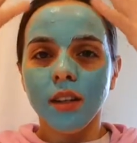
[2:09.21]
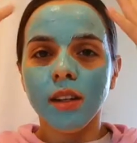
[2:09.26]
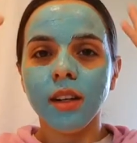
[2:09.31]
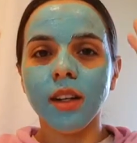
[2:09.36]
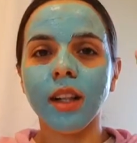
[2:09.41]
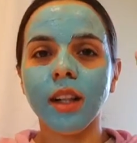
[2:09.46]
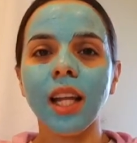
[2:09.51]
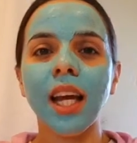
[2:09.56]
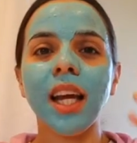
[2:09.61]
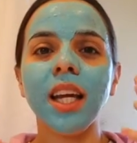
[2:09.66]

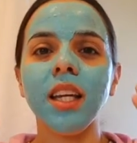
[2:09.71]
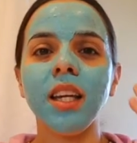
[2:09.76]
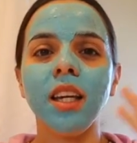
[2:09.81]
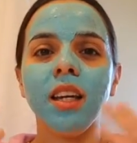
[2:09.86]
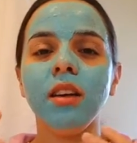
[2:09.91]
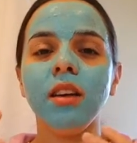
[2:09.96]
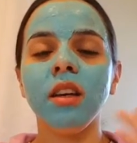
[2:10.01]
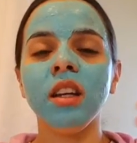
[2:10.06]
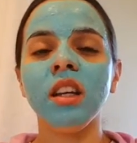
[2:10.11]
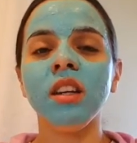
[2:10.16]

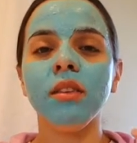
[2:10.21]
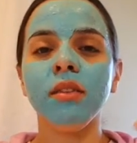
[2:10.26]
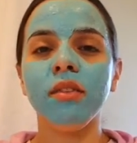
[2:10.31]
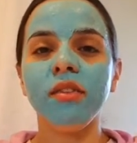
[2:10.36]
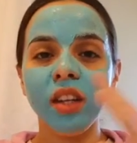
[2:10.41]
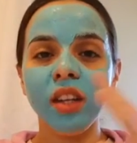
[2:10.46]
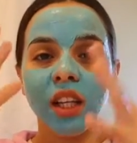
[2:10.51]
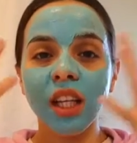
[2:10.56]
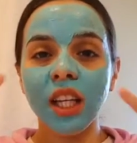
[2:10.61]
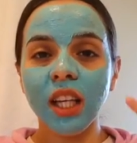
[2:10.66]
clayey
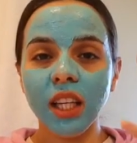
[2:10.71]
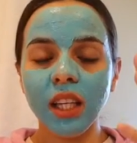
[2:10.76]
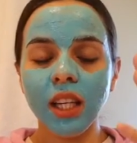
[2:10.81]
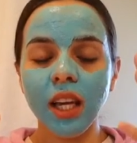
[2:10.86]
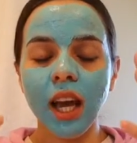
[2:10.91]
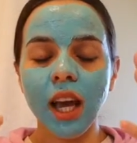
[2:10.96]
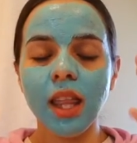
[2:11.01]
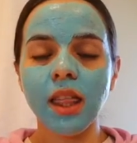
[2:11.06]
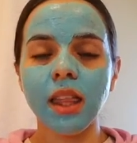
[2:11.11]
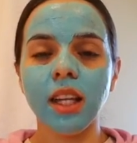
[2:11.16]

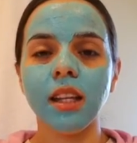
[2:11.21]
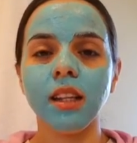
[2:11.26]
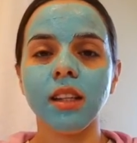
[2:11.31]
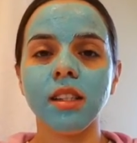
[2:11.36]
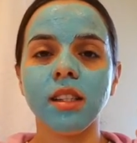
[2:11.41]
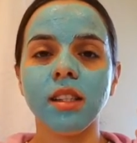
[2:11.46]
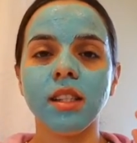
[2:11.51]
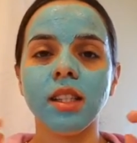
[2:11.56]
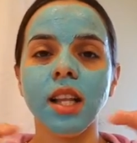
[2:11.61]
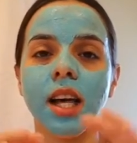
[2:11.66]
feeling, and then
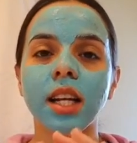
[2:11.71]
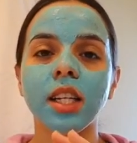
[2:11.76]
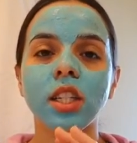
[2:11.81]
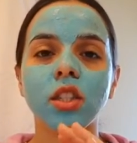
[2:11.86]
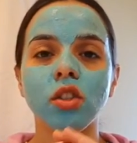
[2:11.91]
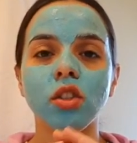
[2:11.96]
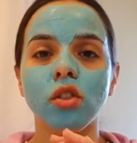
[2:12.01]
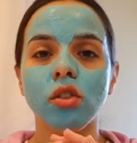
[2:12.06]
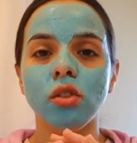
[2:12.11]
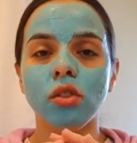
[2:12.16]
just let
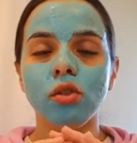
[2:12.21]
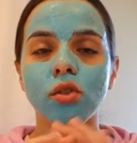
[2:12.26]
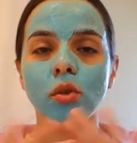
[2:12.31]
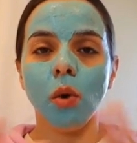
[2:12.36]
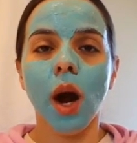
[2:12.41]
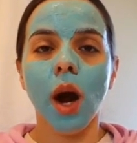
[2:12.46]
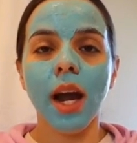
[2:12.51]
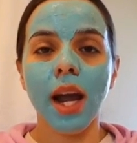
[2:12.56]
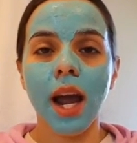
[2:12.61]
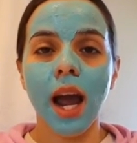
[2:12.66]
it
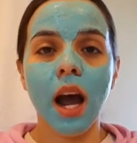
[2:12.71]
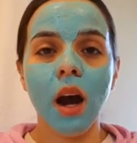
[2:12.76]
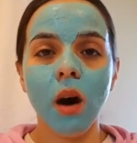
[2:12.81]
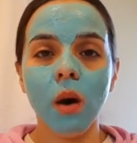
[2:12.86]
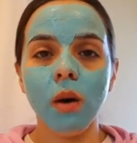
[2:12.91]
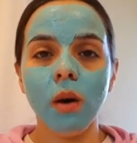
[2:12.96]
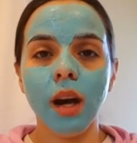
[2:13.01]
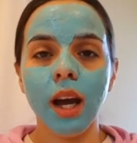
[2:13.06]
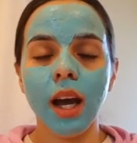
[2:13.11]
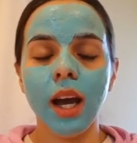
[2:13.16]
dry
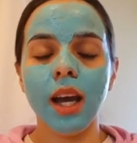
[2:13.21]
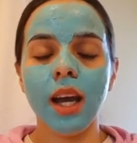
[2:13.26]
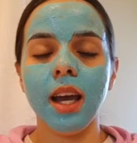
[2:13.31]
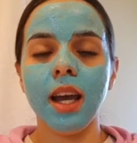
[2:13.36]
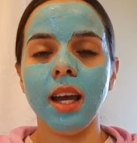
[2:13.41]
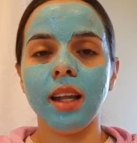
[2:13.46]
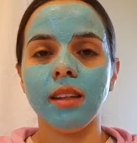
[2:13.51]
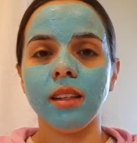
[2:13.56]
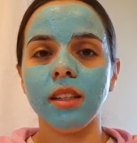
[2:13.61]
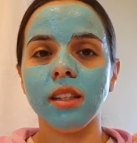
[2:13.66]
out,
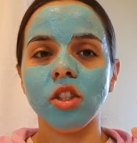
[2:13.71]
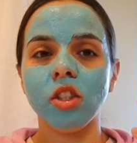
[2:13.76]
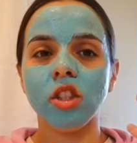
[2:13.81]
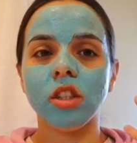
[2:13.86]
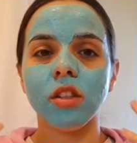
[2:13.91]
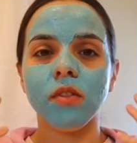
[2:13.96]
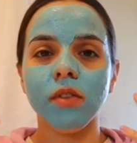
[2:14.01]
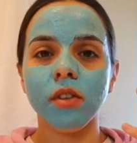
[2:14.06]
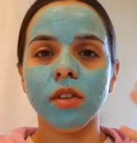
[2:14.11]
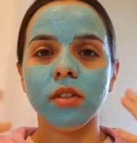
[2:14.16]
and it
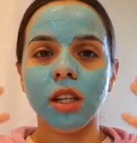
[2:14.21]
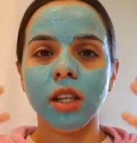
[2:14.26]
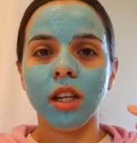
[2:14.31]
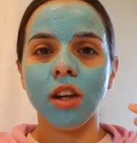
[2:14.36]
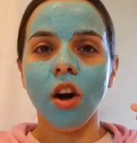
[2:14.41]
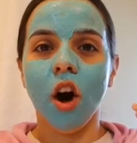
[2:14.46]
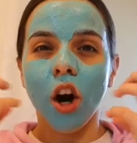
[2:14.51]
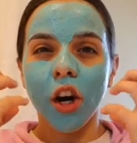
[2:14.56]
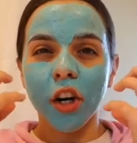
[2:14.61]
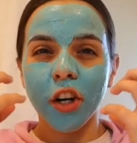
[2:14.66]
just feels like
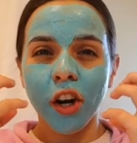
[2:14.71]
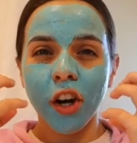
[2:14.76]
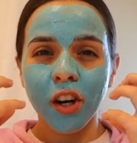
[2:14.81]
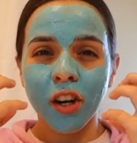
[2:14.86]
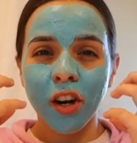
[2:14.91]
hard,